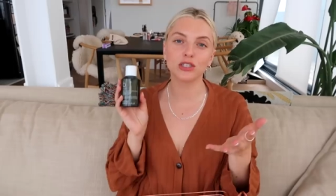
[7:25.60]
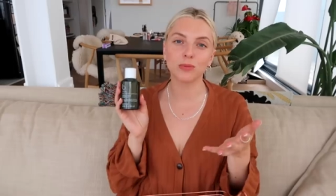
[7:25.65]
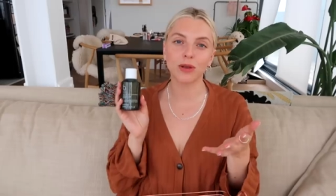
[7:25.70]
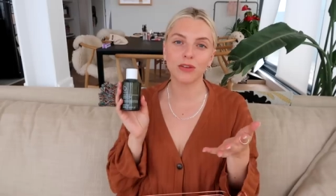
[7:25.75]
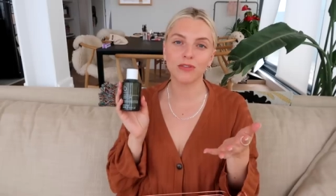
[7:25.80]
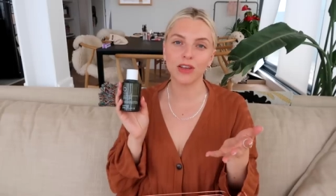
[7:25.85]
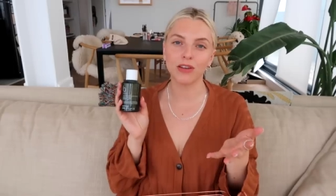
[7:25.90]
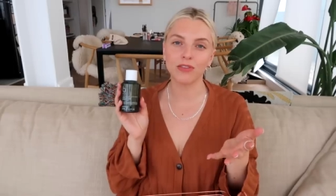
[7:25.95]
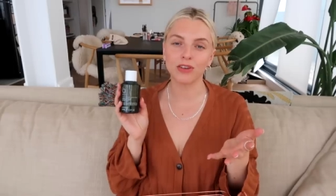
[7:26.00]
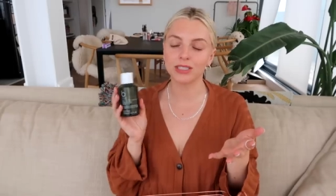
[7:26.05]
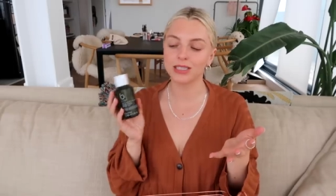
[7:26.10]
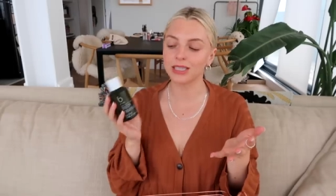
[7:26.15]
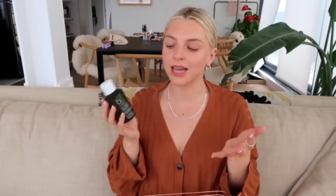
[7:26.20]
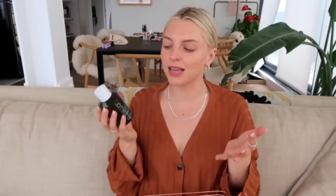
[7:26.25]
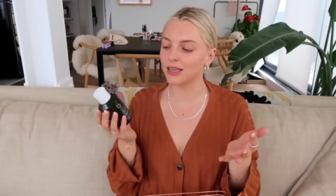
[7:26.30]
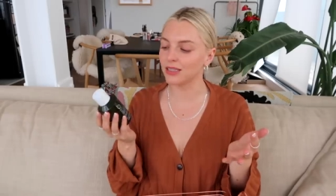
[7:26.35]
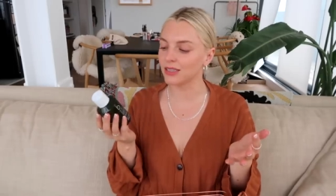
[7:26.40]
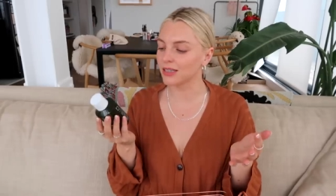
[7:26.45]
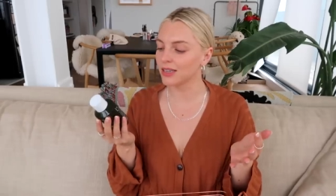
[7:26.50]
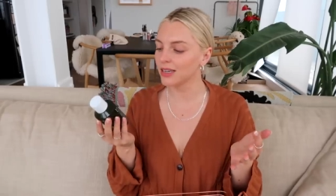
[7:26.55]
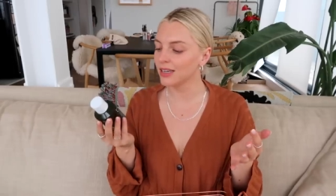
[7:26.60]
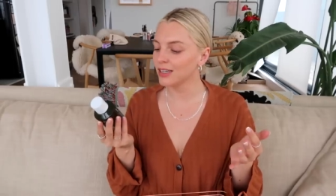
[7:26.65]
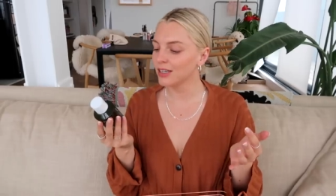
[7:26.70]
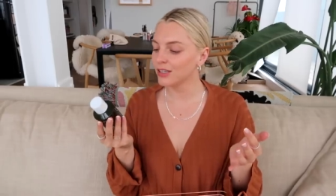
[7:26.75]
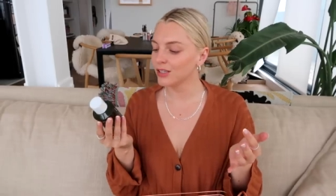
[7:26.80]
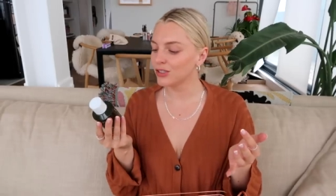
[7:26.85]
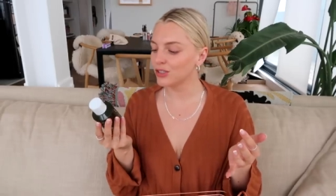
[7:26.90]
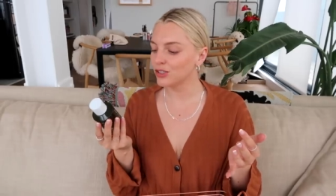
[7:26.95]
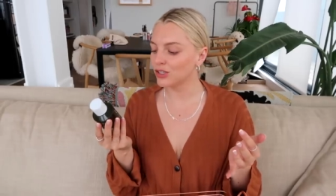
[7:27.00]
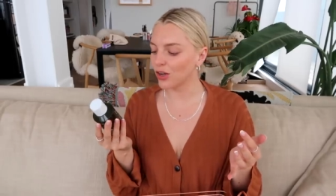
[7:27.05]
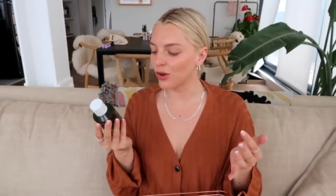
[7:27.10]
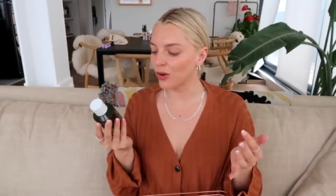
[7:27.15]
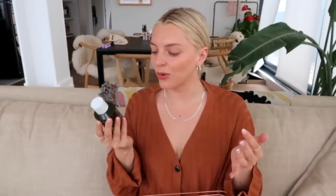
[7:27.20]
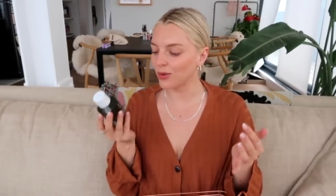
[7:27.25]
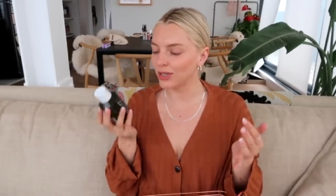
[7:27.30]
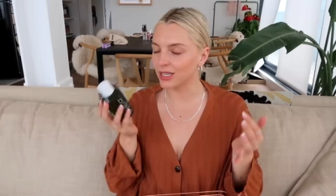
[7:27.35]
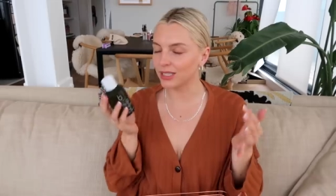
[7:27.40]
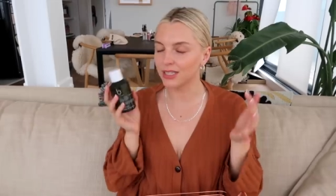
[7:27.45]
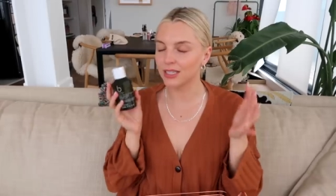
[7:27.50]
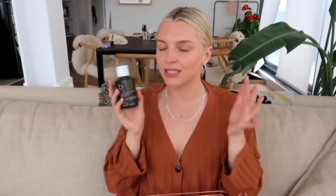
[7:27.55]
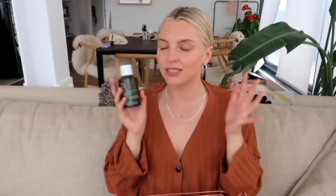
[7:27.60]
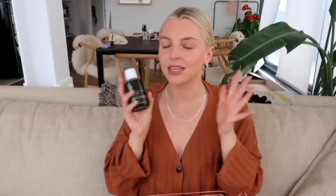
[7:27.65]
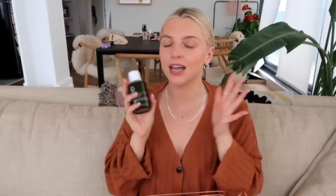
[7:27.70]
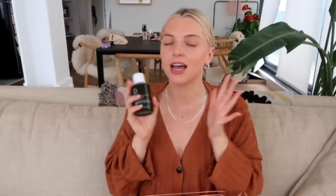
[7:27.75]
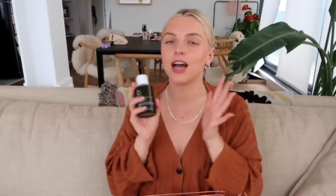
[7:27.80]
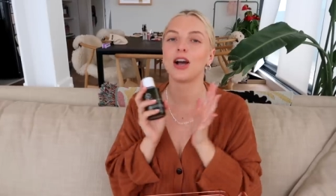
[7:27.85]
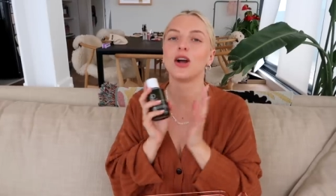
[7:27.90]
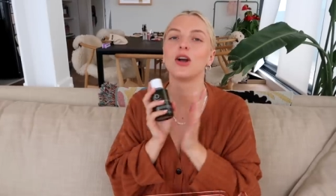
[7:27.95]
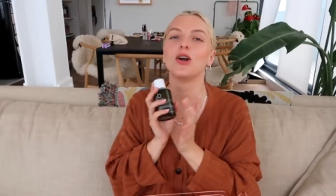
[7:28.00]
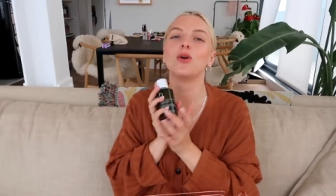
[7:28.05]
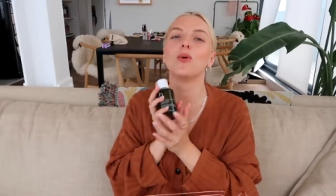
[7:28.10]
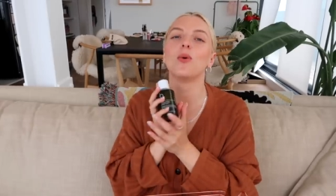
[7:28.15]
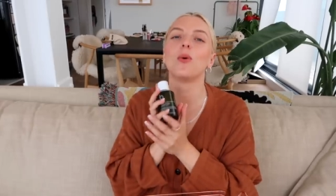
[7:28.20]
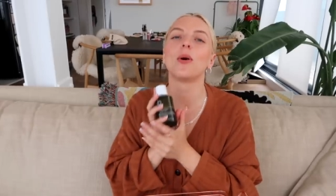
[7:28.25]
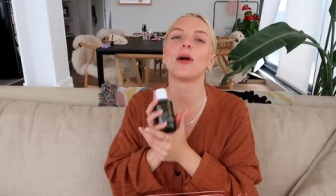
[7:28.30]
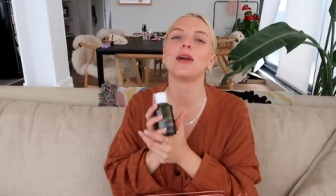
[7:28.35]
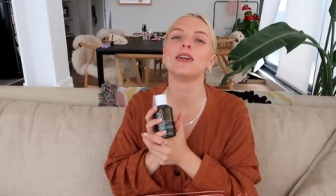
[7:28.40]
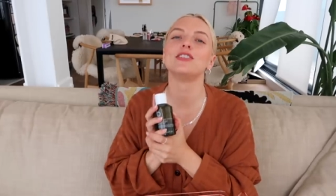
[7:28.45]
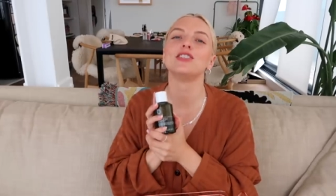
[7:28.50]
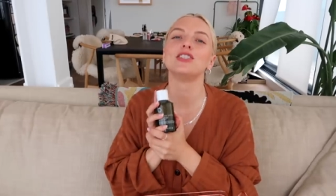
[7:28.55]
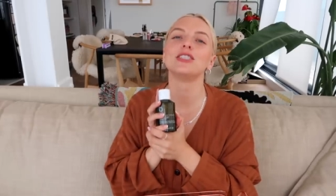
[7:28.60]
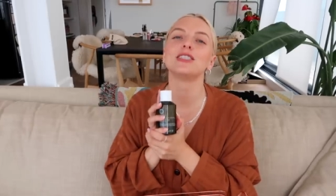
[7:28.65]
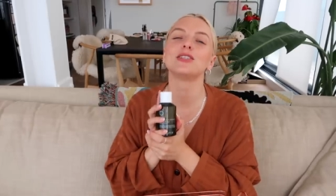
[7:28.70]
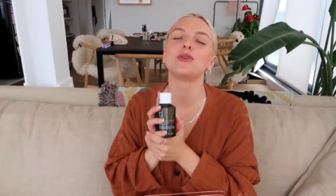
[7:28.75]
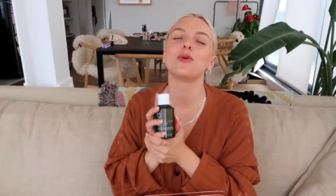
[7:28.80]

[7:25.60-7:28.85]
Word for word: is my favorite scent. So this is a gorgeous,